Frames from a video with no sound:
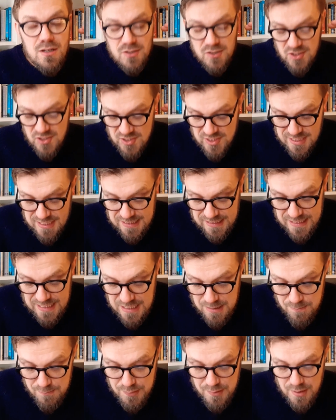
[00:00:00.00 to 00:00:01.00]

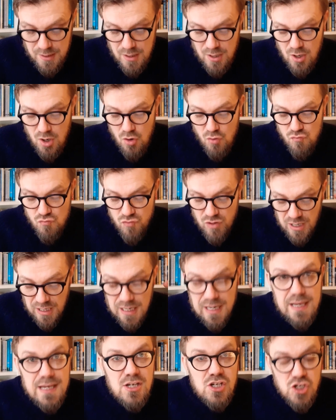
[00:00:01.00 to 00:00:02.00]
sleep,
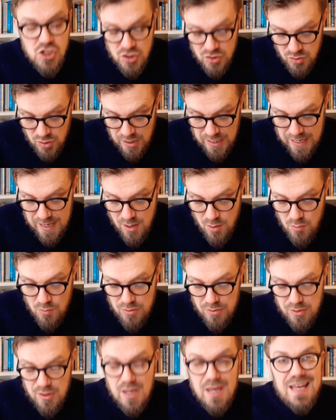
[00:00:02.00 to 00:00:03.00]
relational
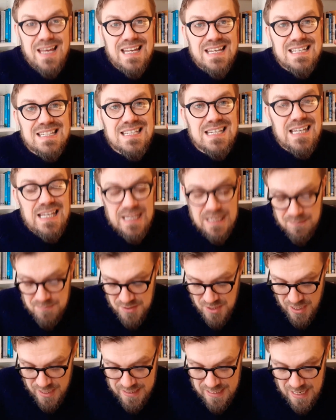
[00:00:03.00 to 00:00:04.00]
health, team
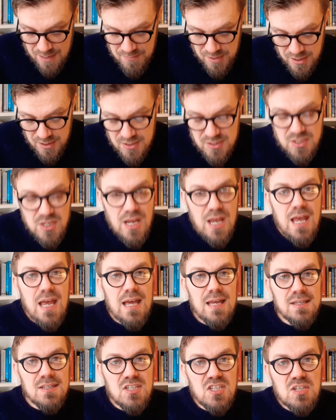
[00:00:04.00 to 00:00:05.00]
dynamics,
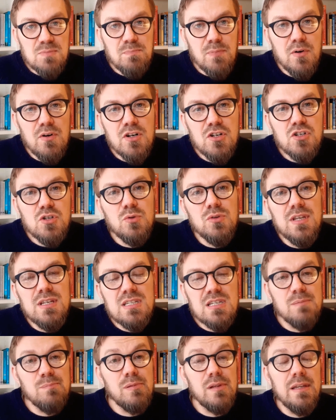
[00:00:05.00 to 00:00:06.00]
and spiritual
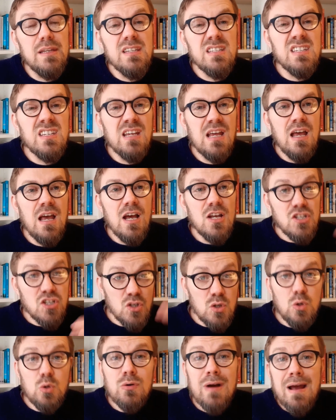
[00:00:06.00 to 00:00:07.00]
disciplines, a
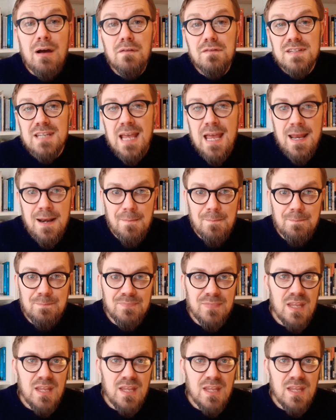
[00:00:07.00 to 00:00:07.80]
score out of 10.